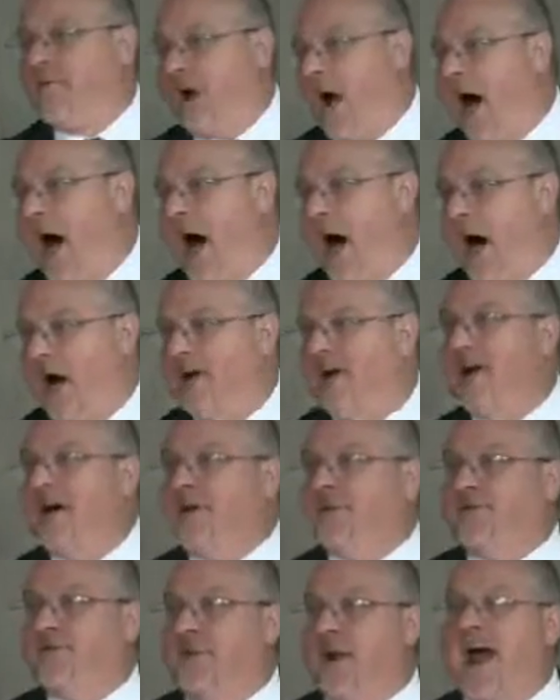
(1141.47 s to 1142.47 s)
of God,
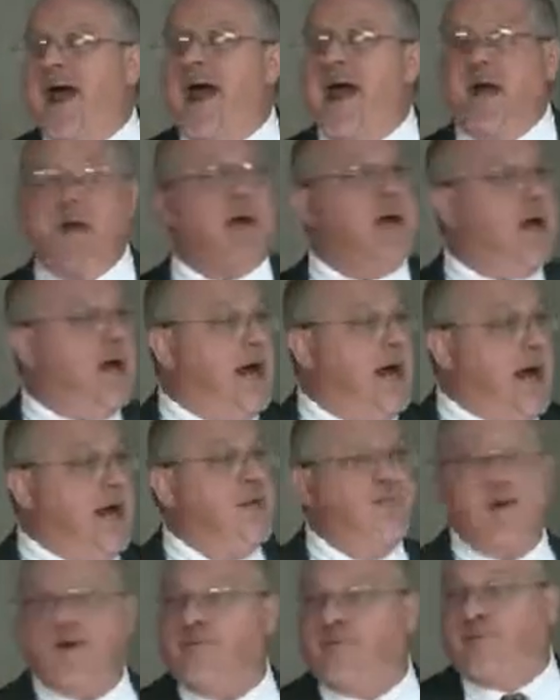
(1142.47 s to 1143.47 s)
slain
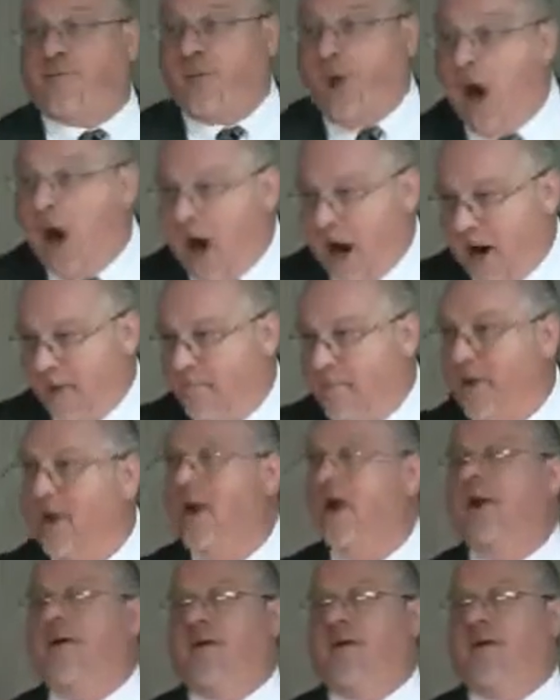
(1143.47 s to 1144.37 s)
even from